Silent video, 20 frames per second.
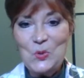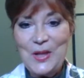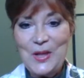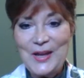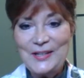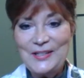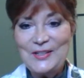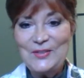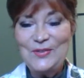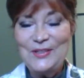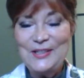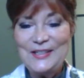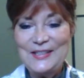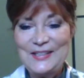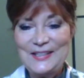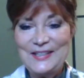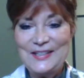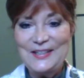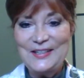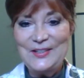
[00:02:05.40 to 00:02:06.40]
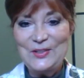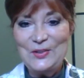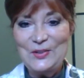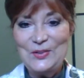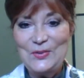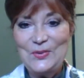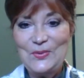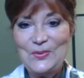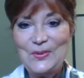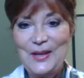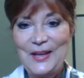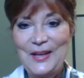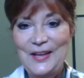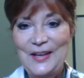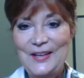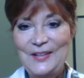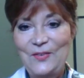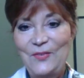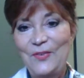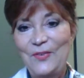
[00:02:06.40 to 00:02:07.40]
activities that I do
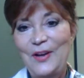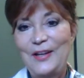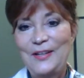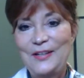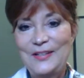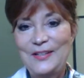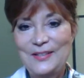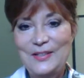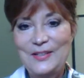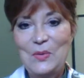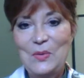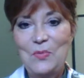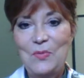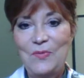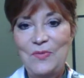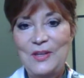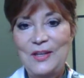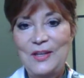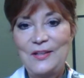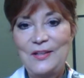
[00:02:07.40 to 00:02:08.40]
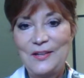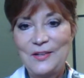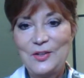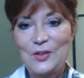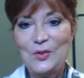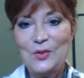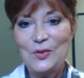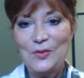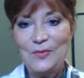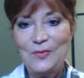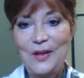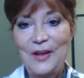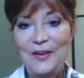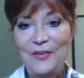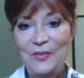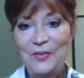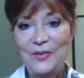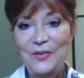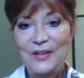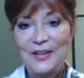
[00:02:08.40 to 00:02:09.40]
and finding some of the elixir of
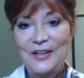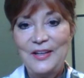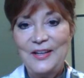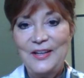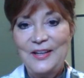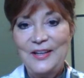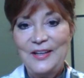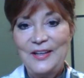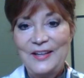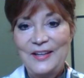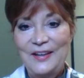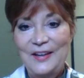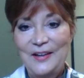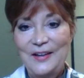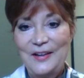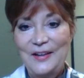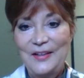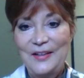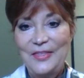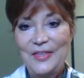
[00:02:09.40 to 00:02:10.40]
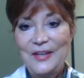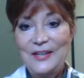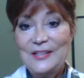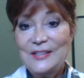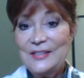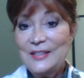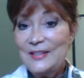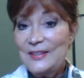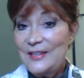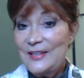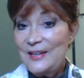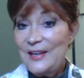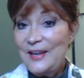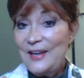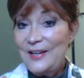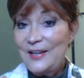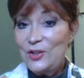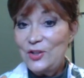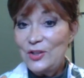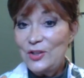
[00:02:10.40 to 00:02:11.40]
life, things that the
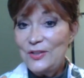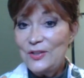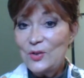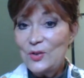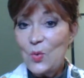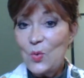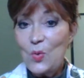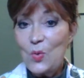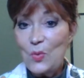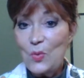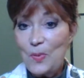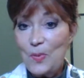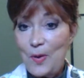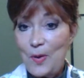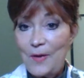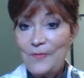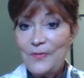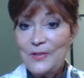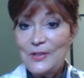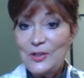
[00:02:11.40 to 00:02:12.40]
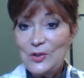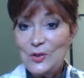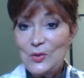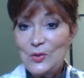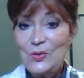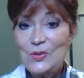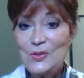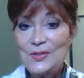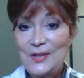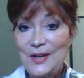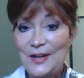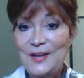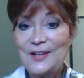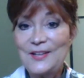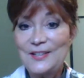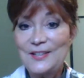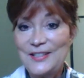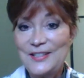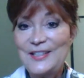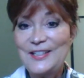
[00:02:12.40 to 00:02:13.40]
ancient school, the prophets used, I can
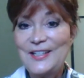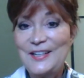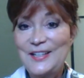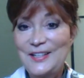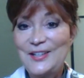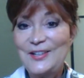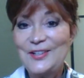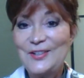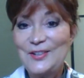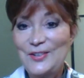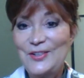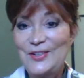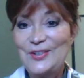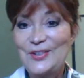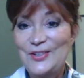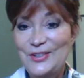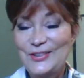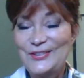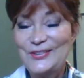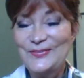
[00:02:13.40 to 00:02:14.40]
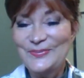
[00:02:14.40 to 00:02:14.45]
stay young longer.